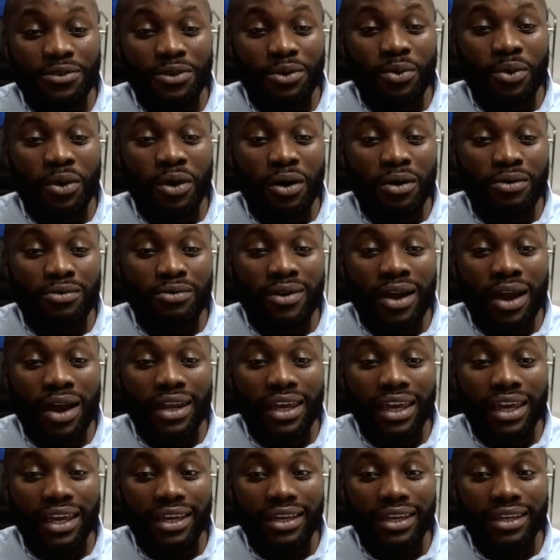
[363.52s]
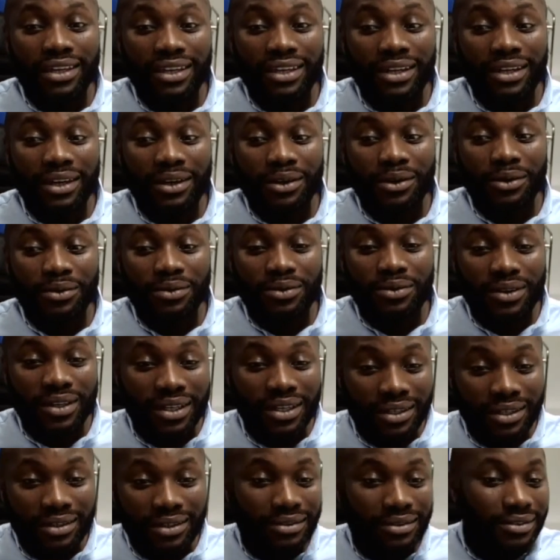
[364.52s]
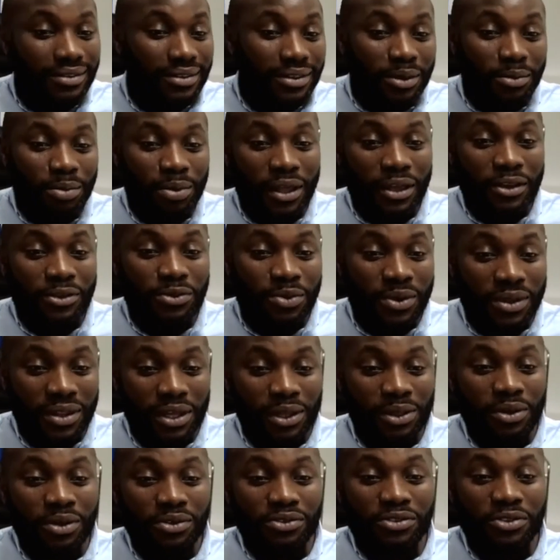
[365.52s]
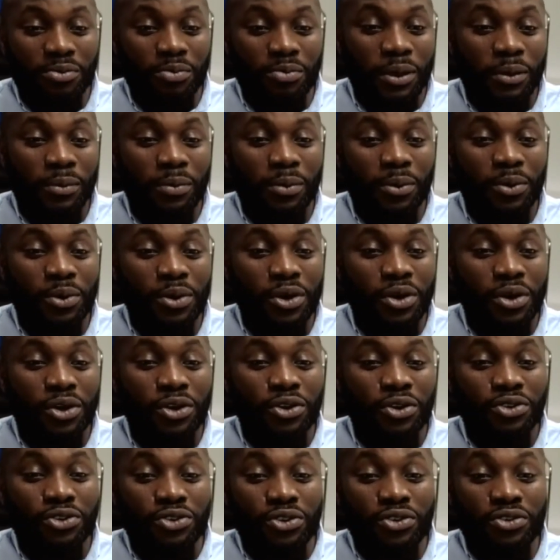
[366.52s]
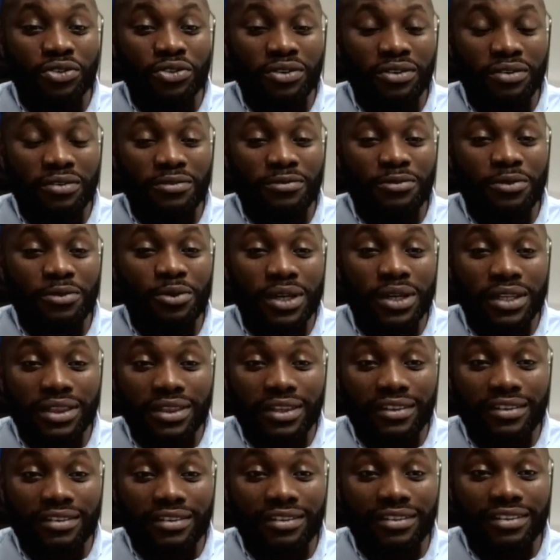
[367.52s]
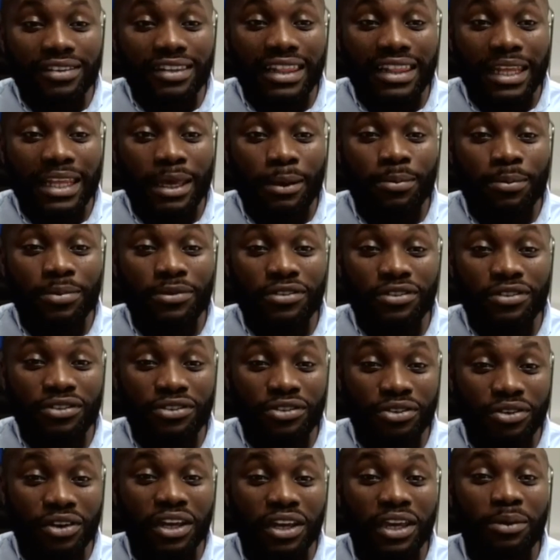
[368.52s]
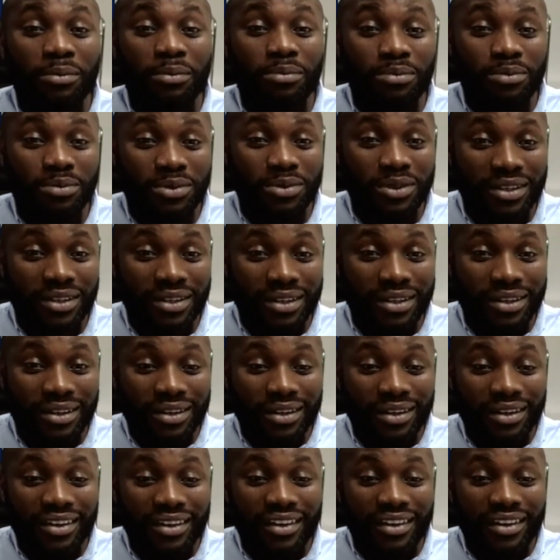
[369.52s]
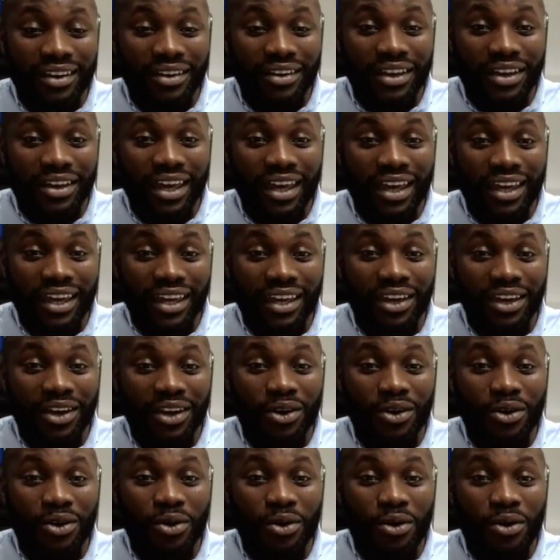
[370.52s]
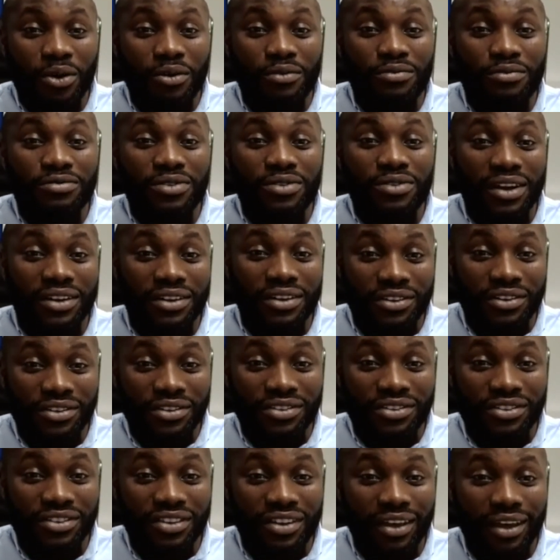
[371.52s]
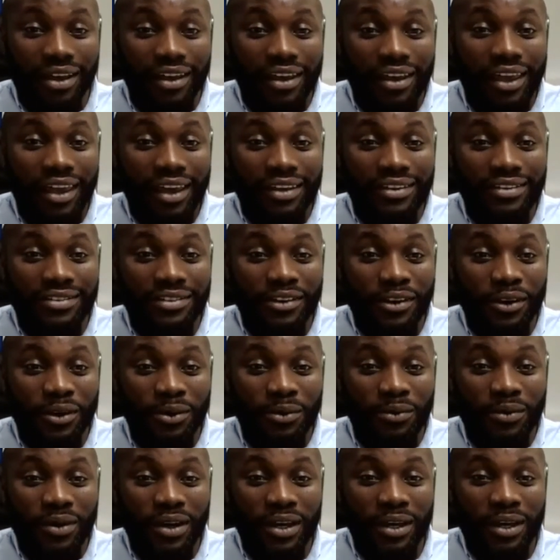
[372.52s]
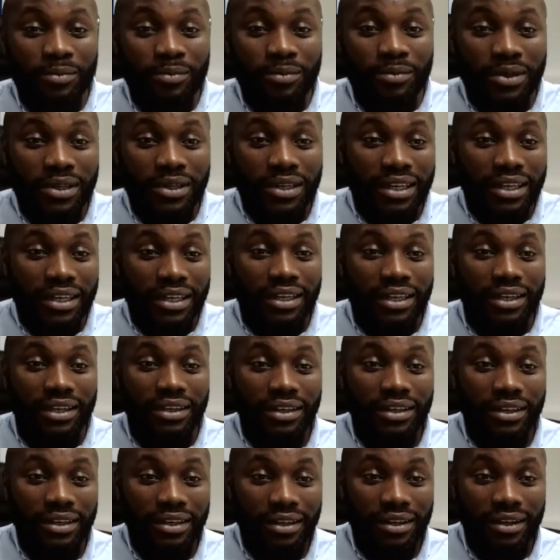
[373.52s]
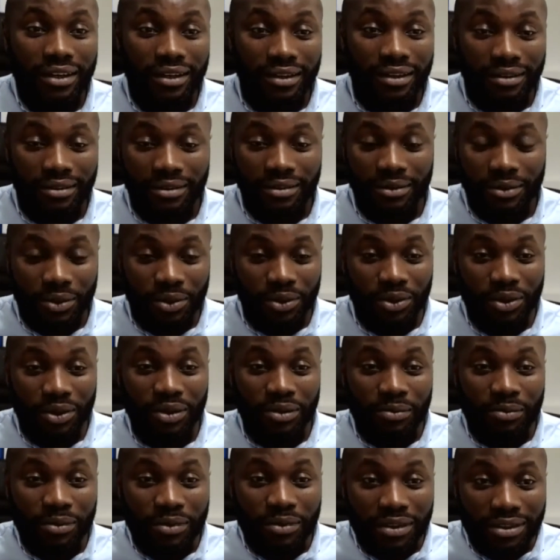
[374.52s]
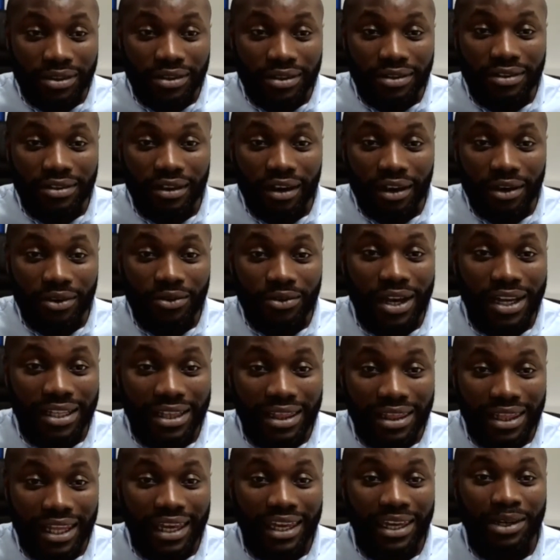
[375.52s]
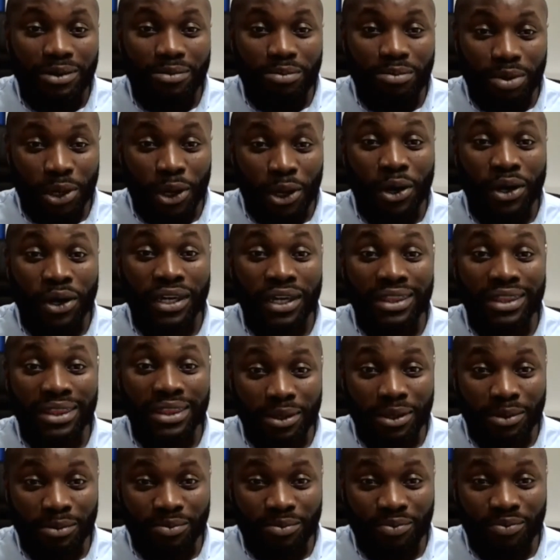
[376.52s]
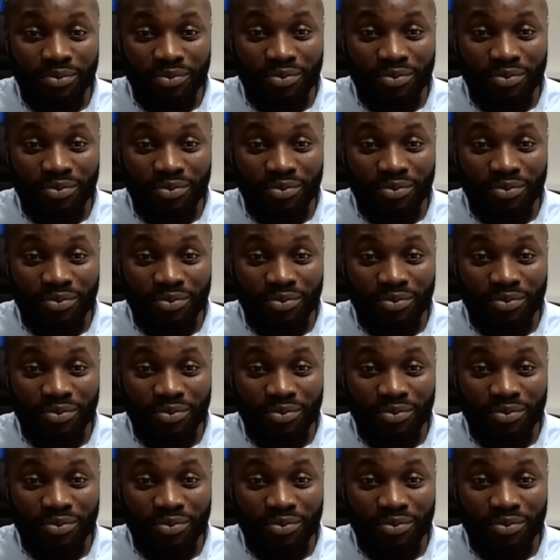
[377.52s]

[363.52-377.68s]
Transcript: you are running, in a place where there are lots of people, you should avoid the slipstream, okay, of runners. Okay, so the direct lane behind them